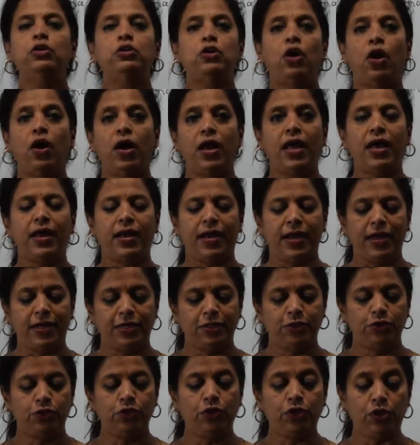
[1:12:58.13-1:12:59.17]
All are right.
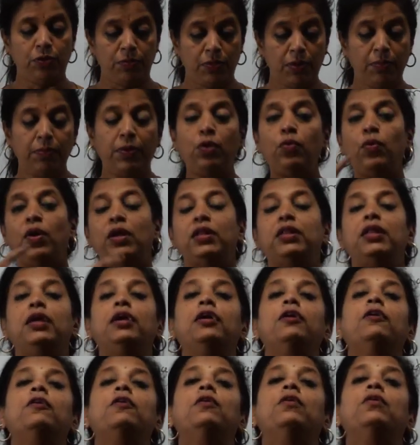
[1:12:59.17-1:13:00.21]
So remember one thing,